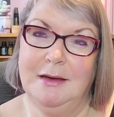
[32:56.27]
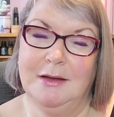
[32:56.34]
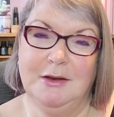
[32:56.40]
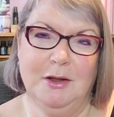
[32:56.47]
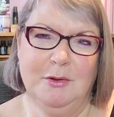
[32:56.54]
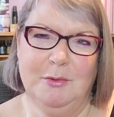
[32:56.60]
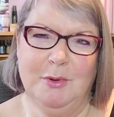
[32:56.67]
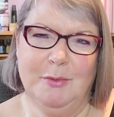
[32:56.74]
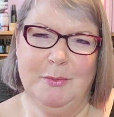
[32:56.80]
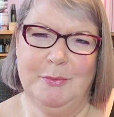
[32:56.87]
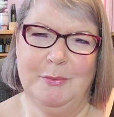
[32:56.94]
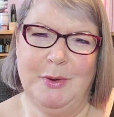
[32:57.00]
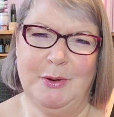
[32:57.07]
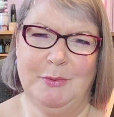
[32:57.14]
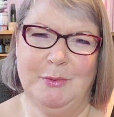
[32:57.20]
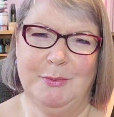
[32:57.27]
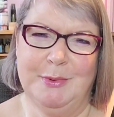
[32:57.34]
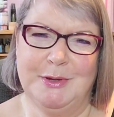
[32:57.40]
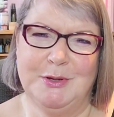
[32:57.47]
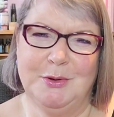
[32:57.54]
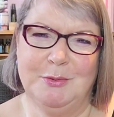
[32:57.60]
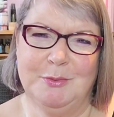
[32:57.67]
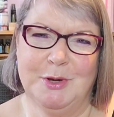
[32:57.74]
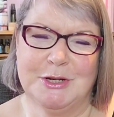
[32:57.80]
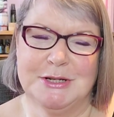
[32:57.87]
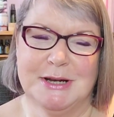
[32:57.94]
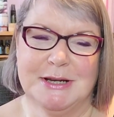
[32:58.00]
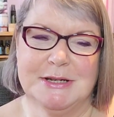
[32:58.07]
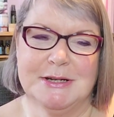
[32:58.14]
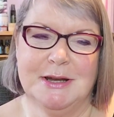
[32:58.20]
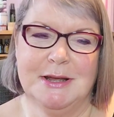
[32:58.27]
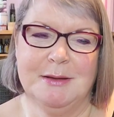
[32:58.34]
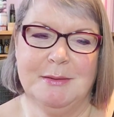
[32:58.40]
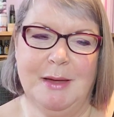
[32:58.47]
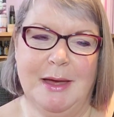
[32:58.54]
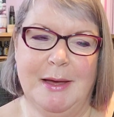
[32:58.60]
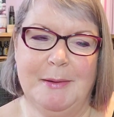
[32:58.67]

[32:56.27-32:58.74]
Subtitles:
I don't know whether we'll be doing much actually.